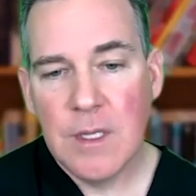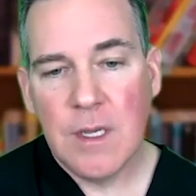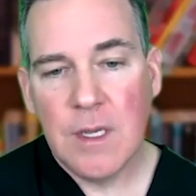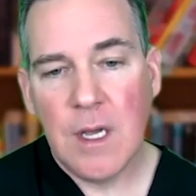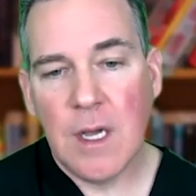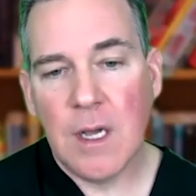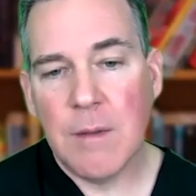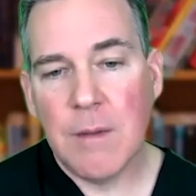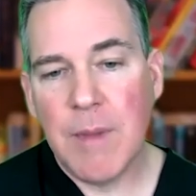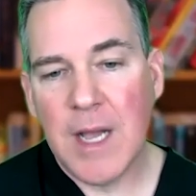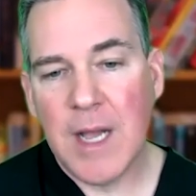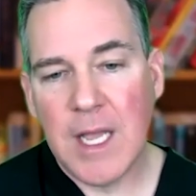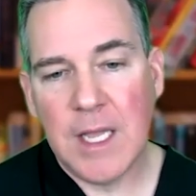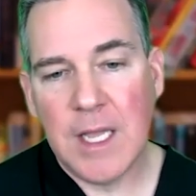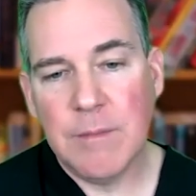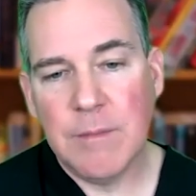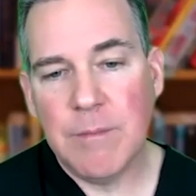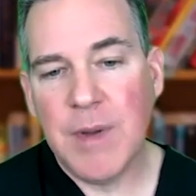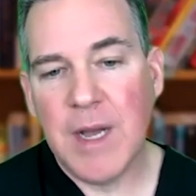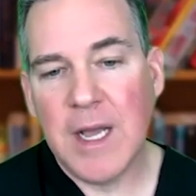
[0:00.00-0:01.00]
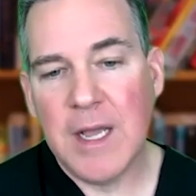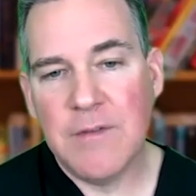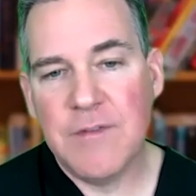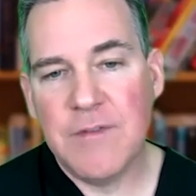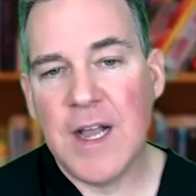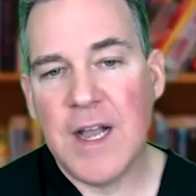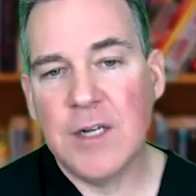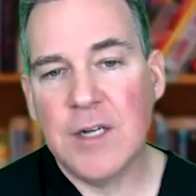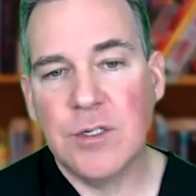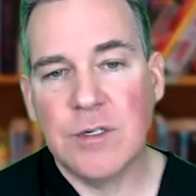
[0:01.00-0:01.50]
uh, by by a
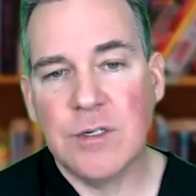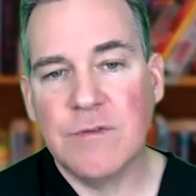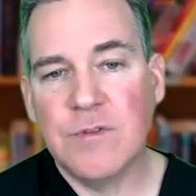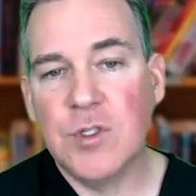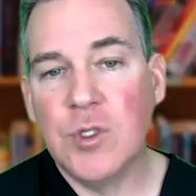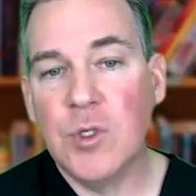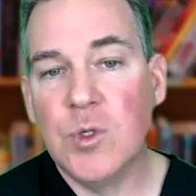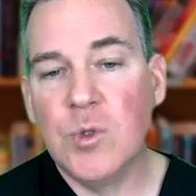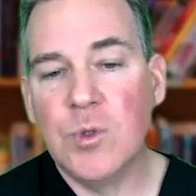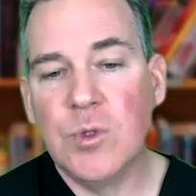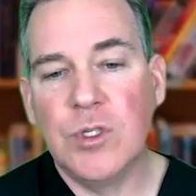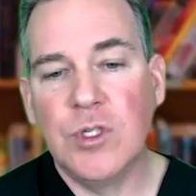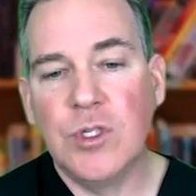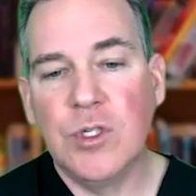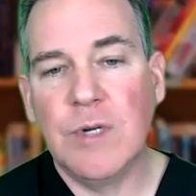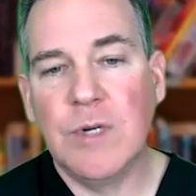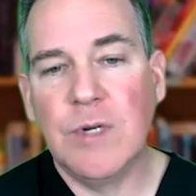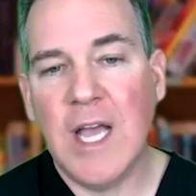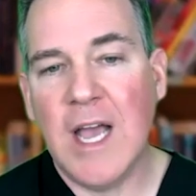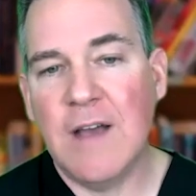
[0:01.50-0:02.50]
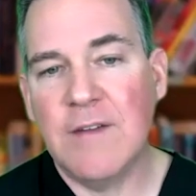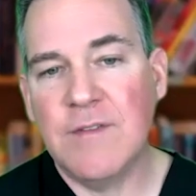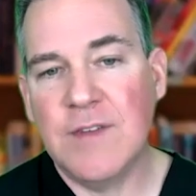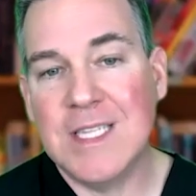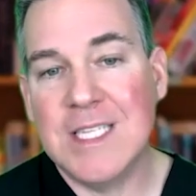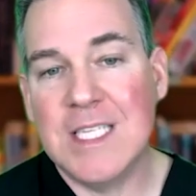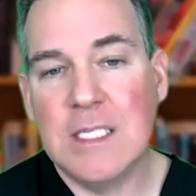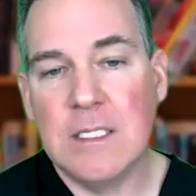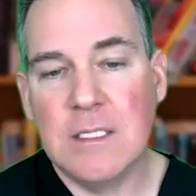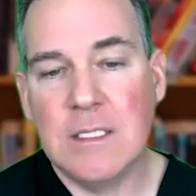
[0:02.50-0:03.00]
factor of two to two and a half
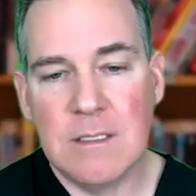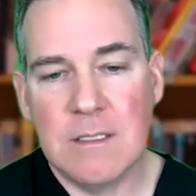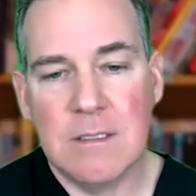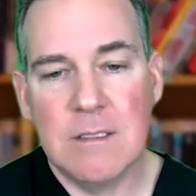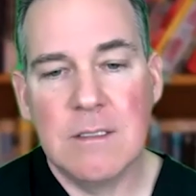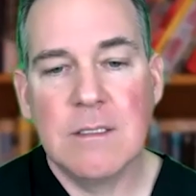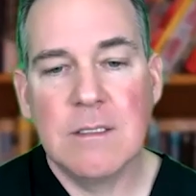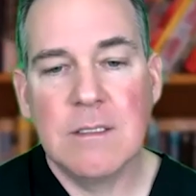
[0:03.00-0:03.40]
at least.